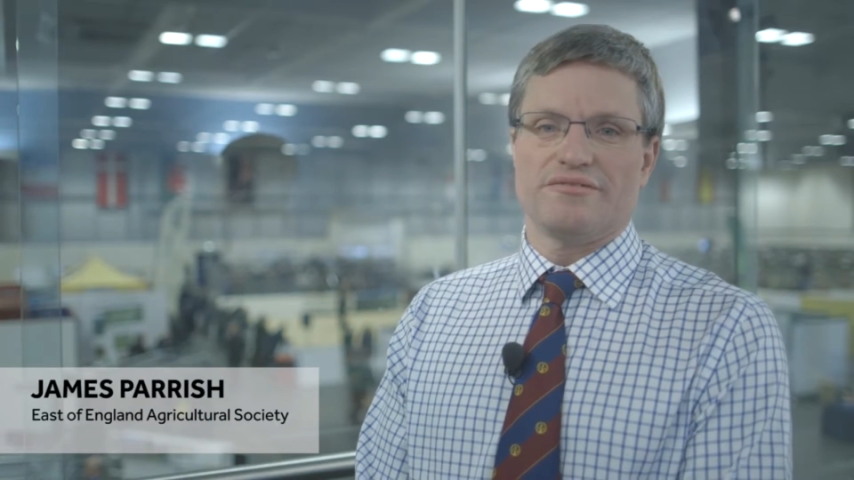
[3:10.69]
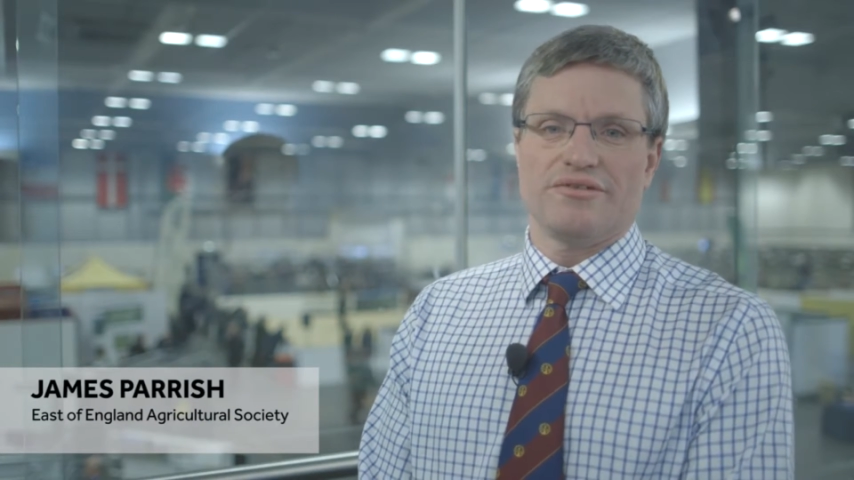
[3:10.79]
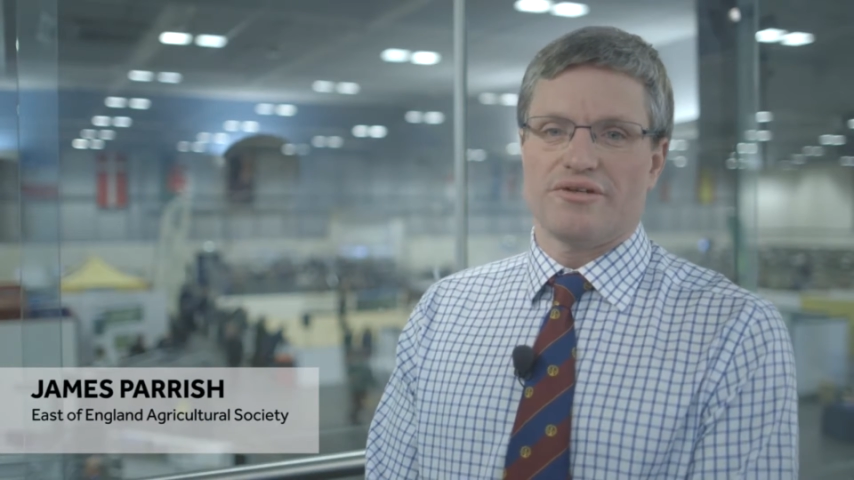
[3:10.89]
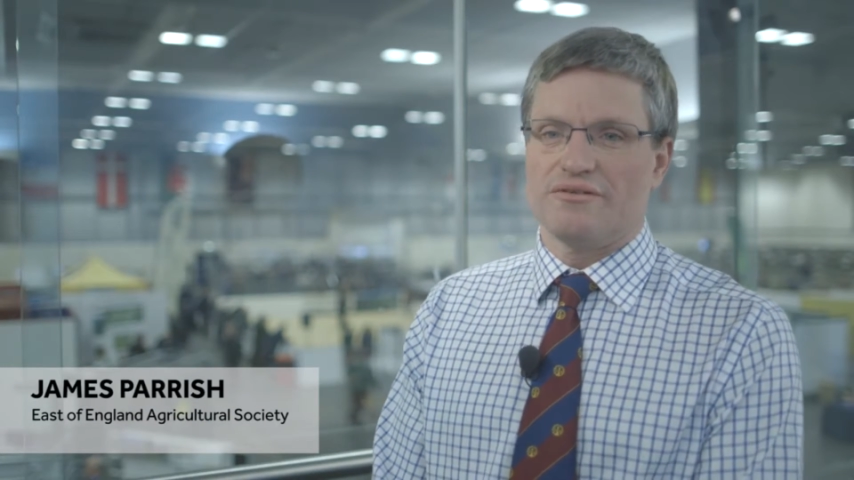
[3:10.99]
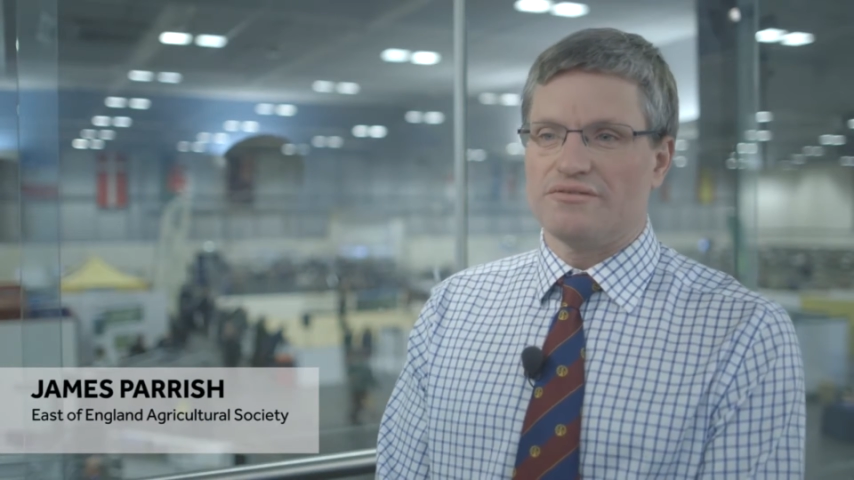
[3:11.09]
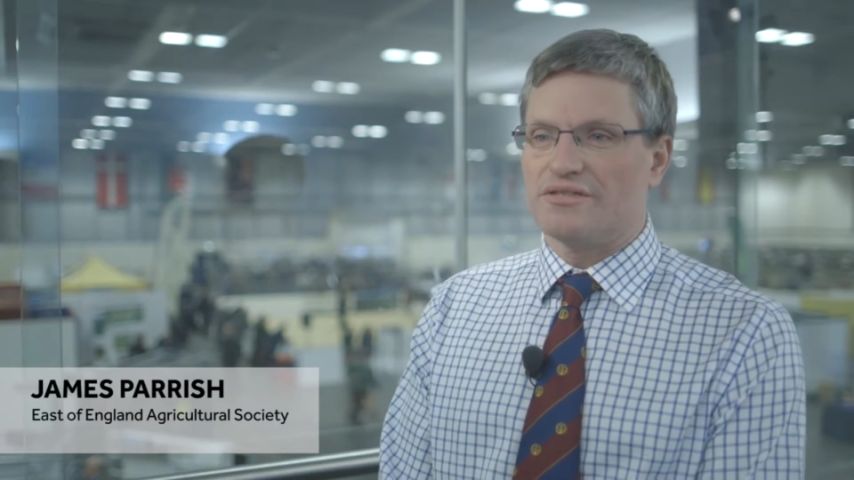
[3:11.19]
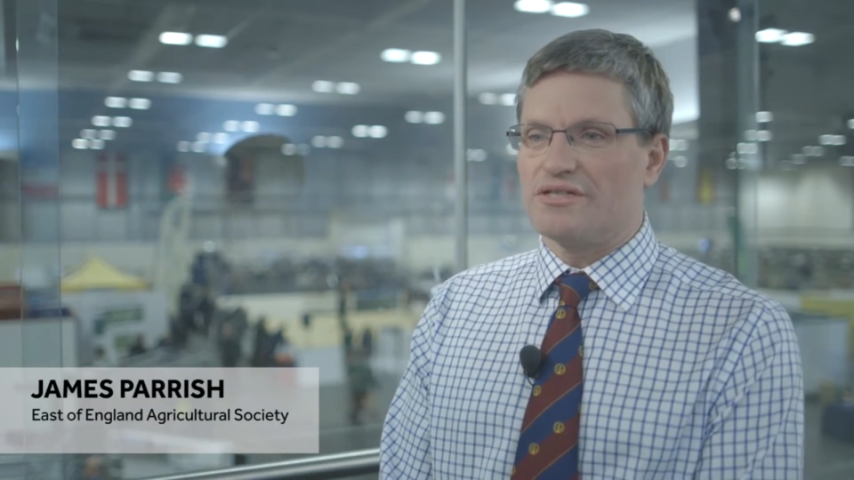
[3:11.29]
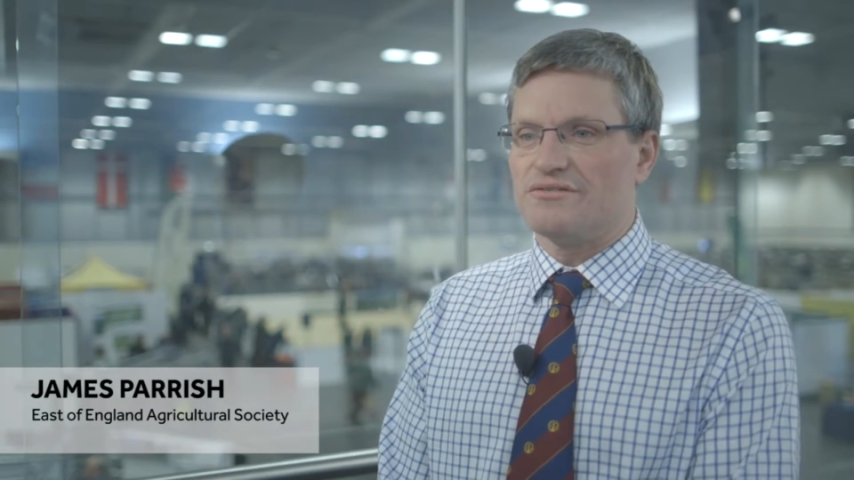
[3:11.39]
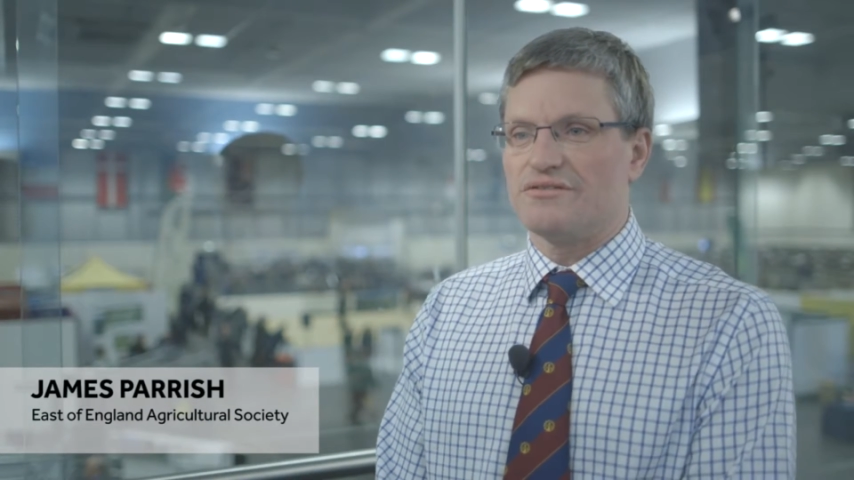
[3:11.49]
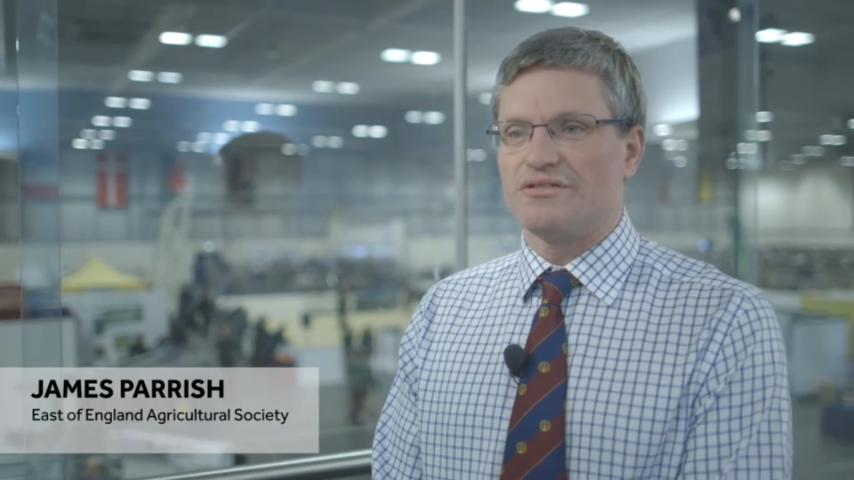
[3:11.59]
if you go to
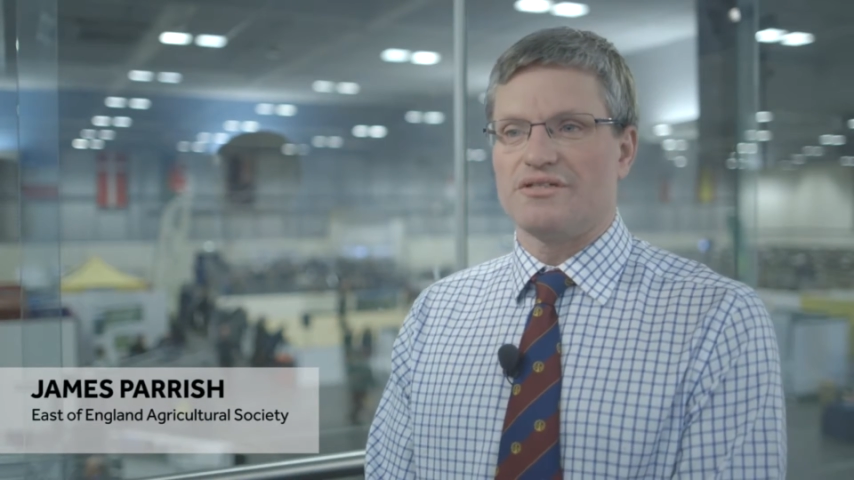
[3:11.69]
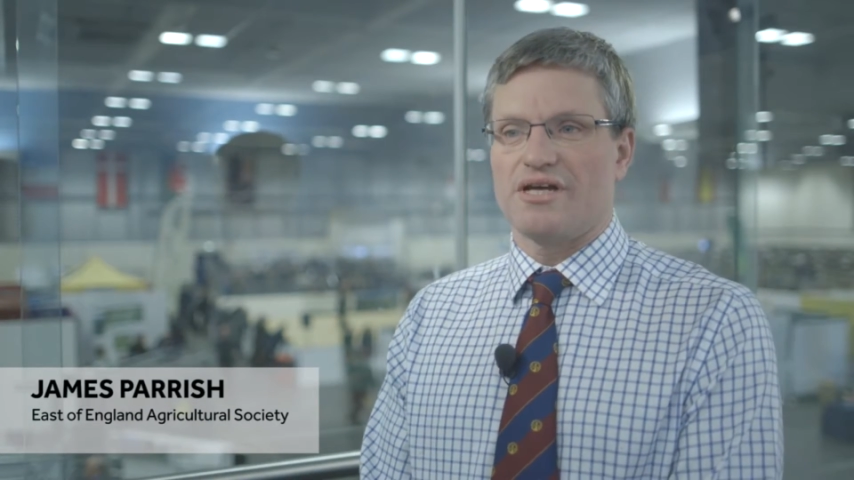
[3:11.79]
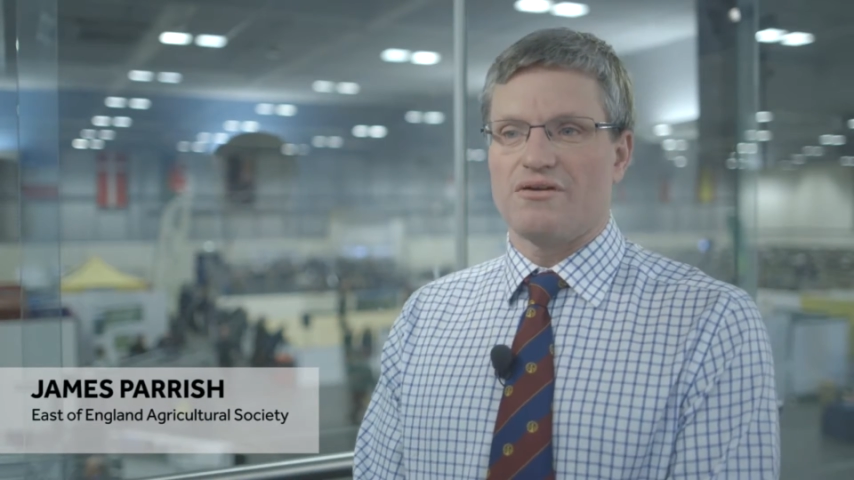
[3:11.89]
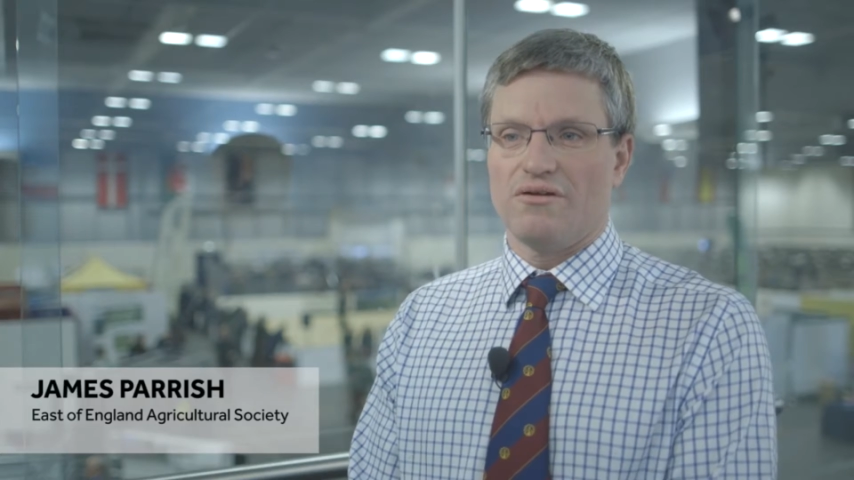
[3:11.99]
countries like